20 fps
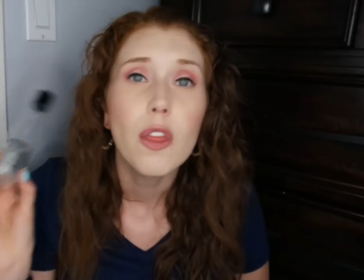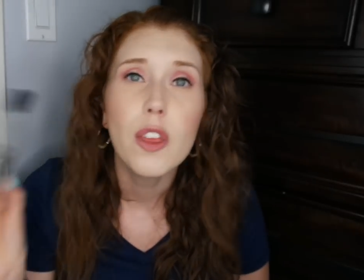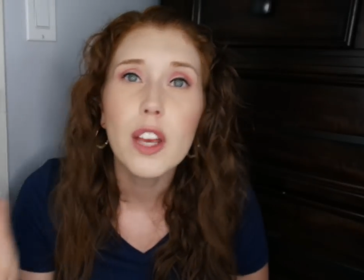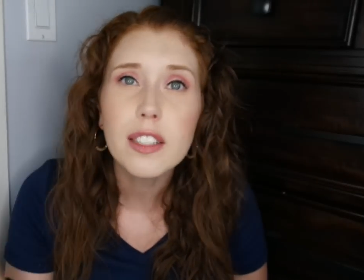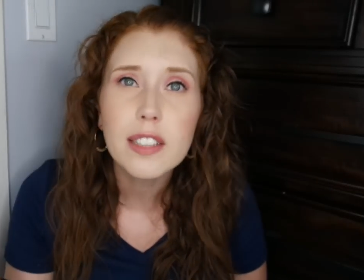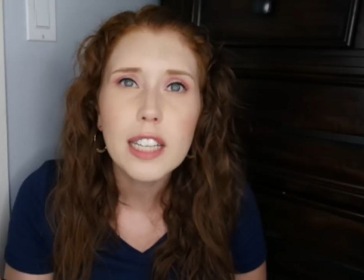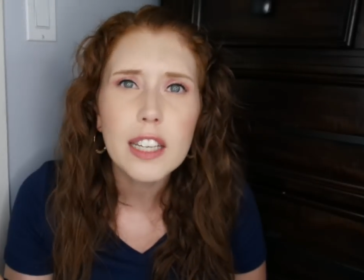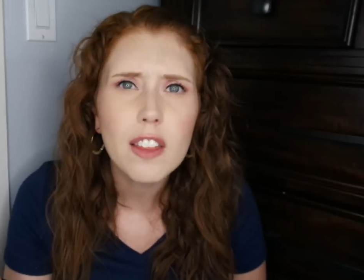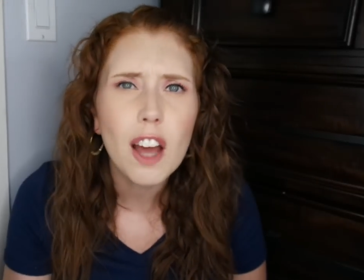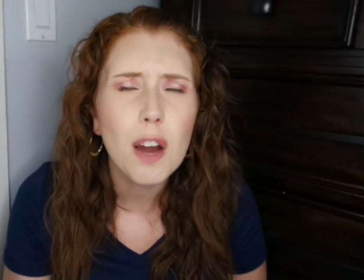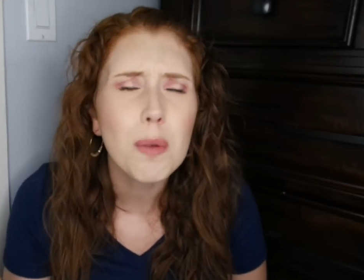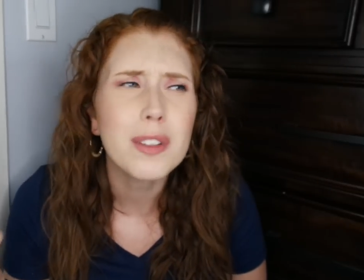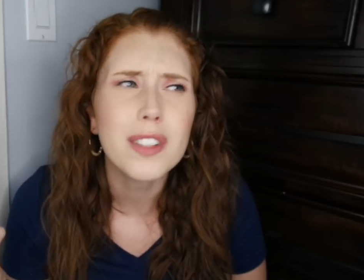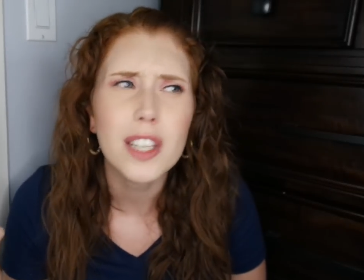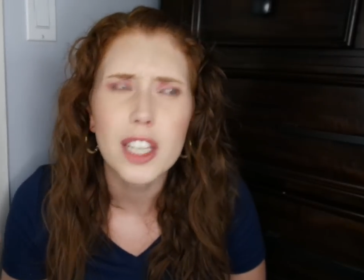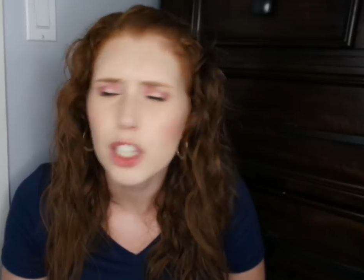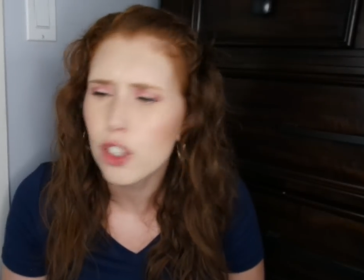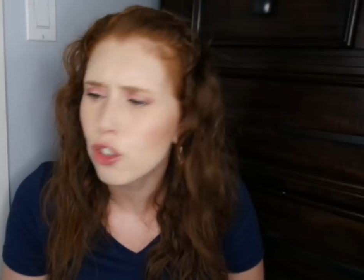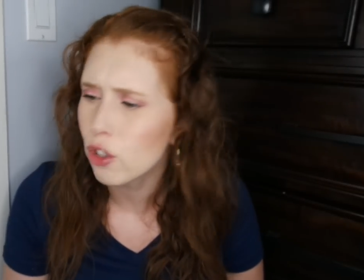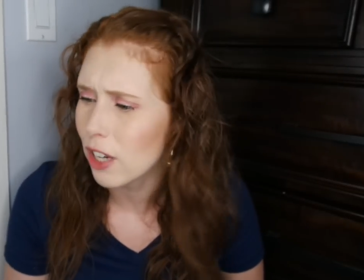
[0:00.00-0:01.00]
This I thought
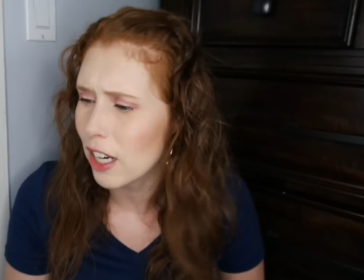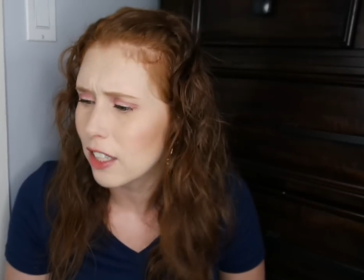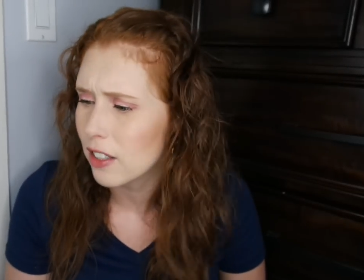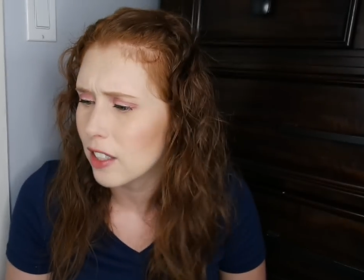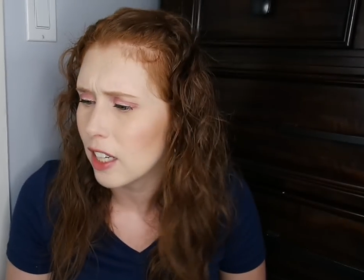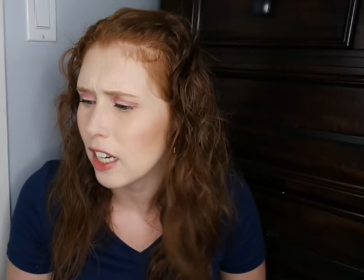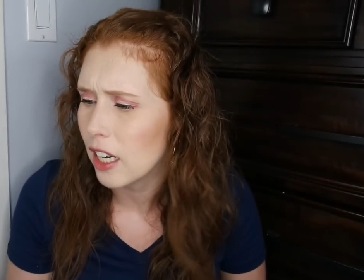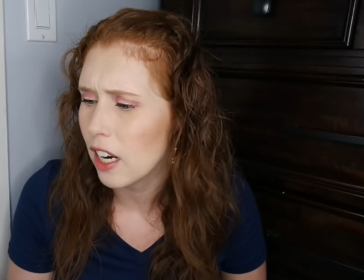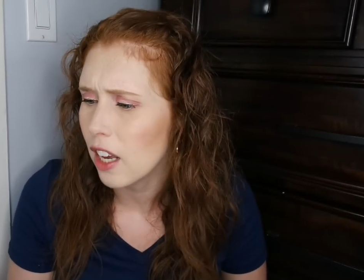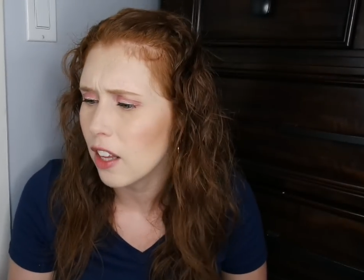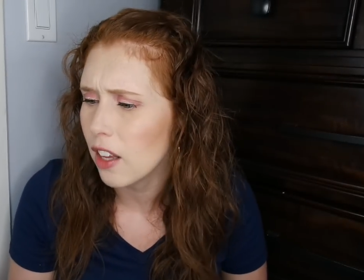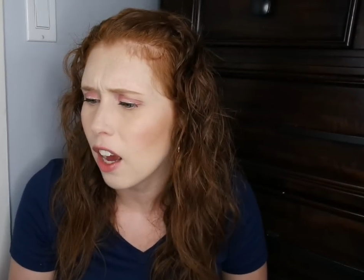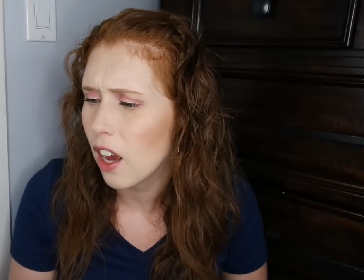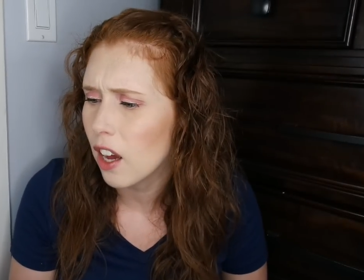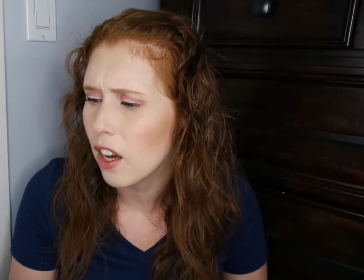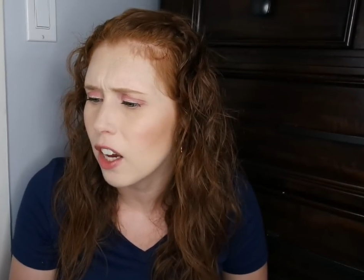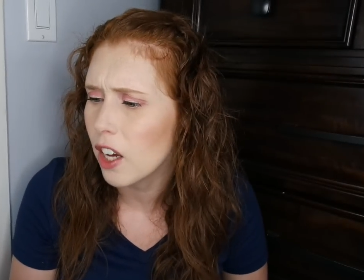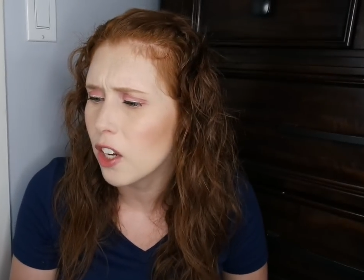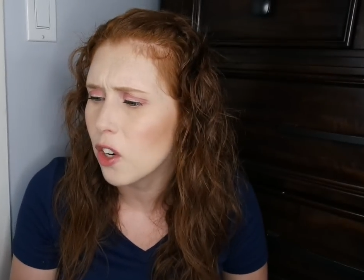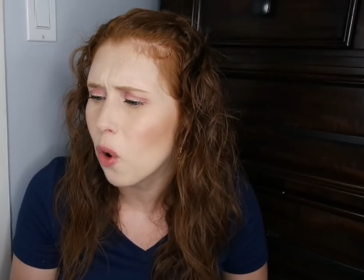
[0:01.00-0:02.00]
was interesting.
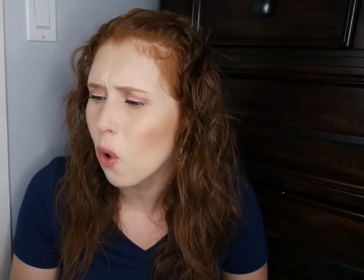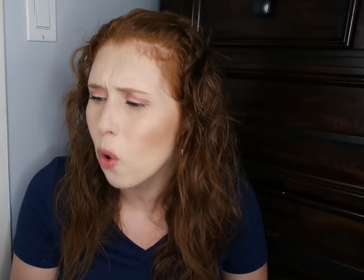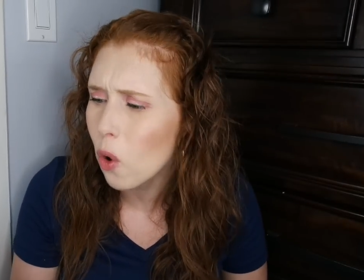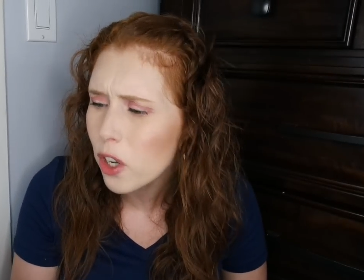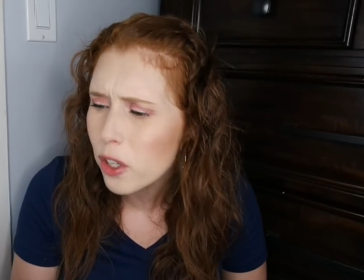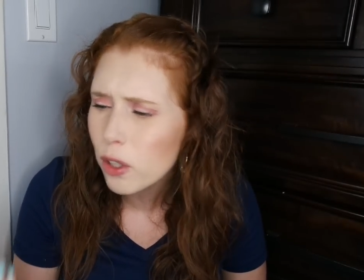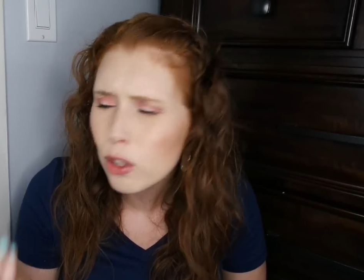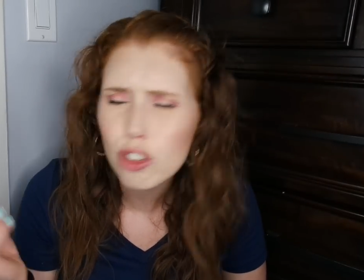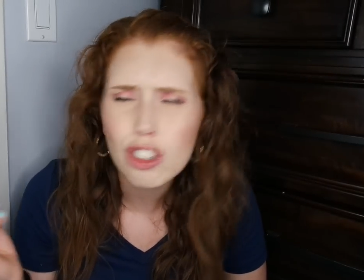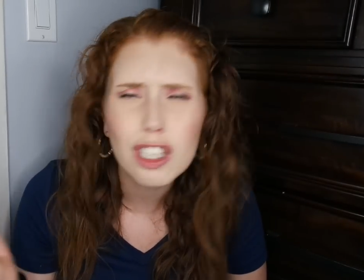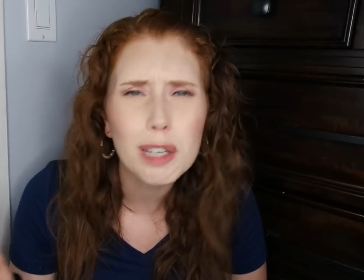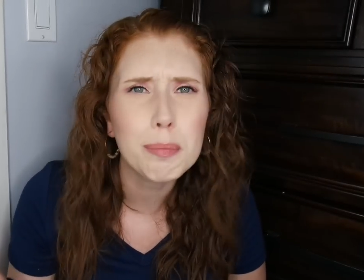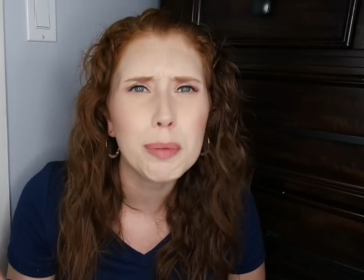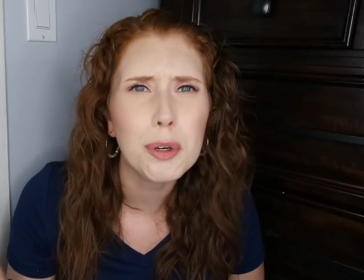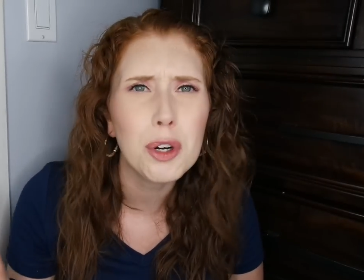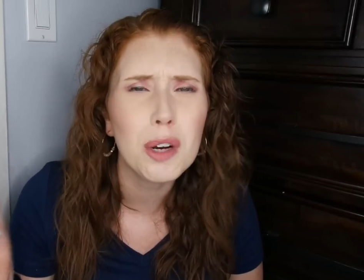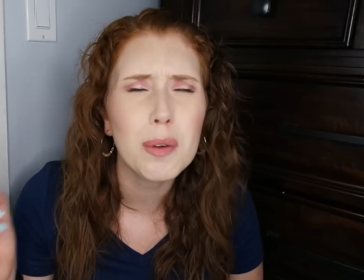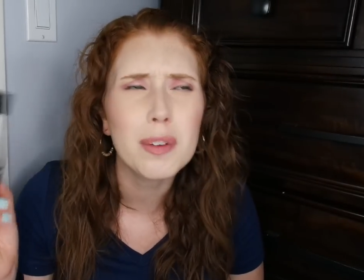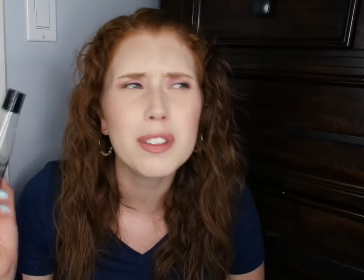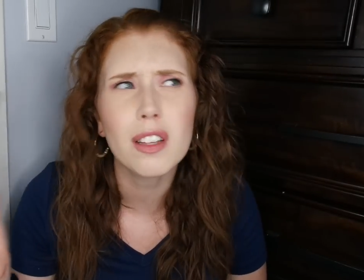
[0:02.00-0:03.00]
Uh, an oil
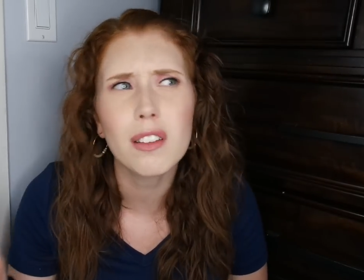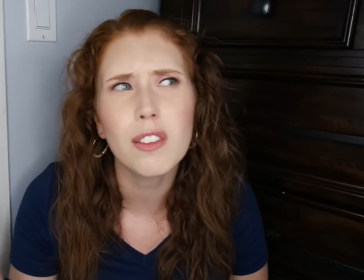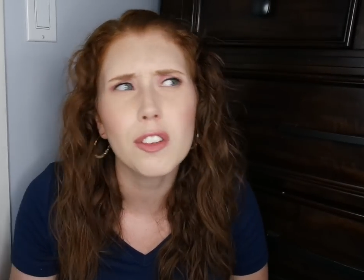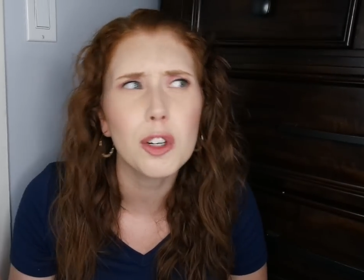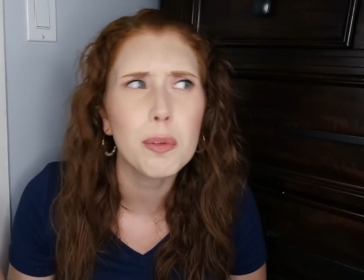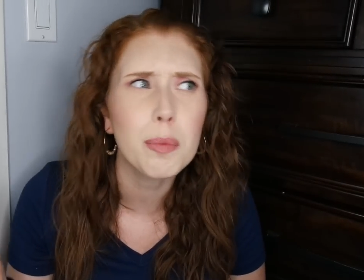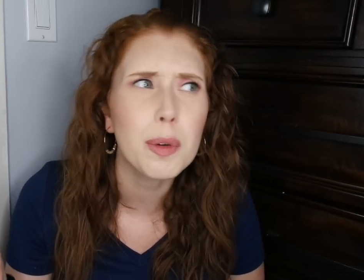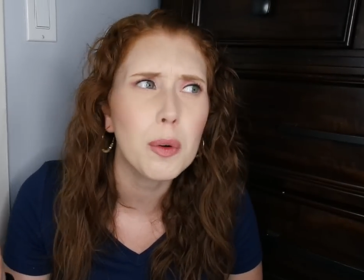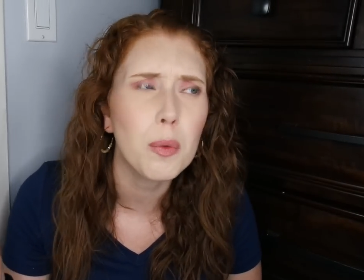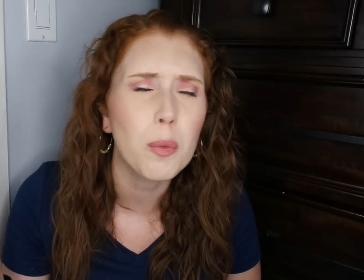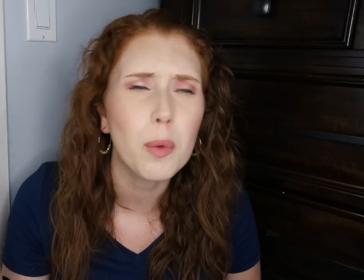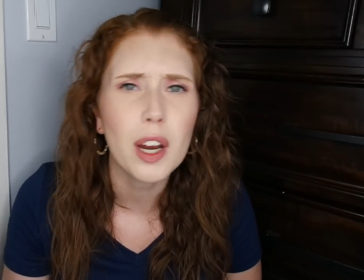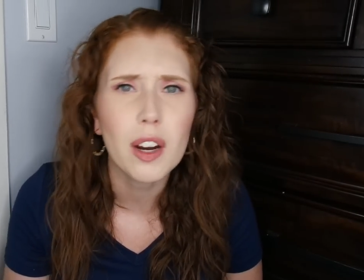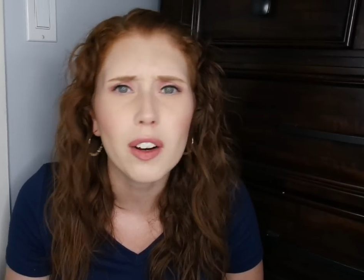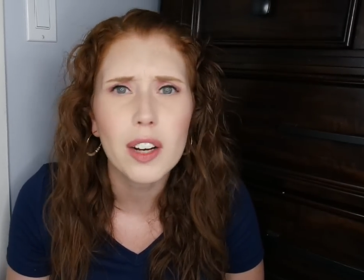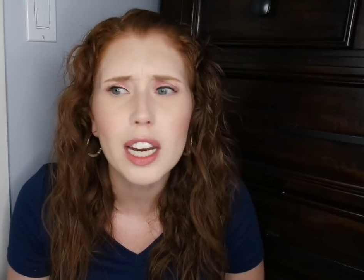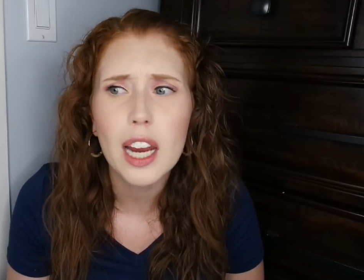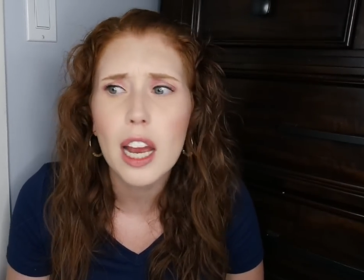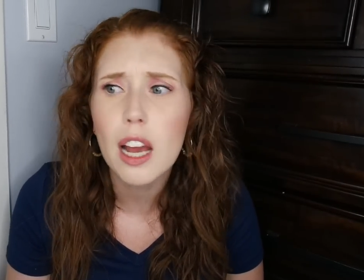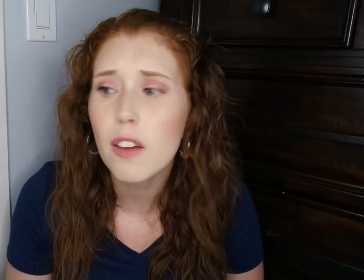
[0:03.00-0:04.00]
shampoo I was a little bit
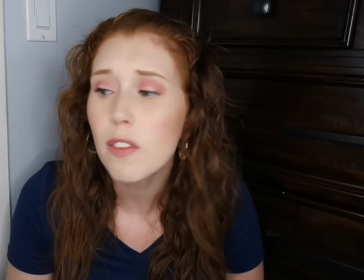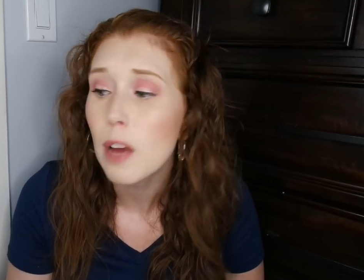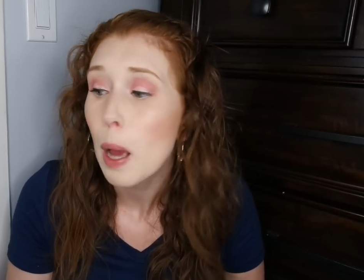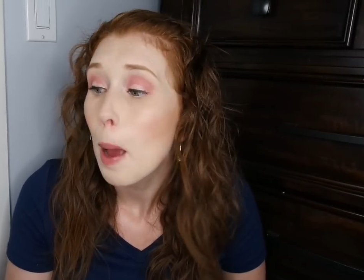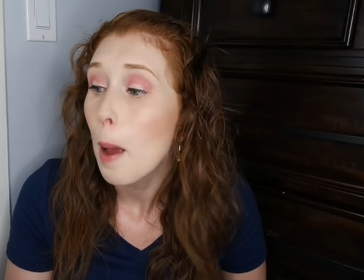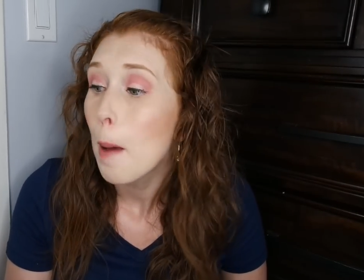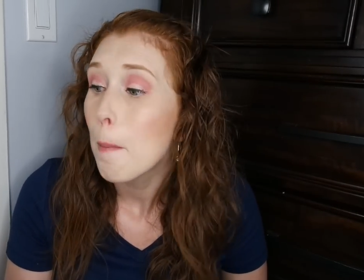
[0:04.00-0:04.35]
weary of,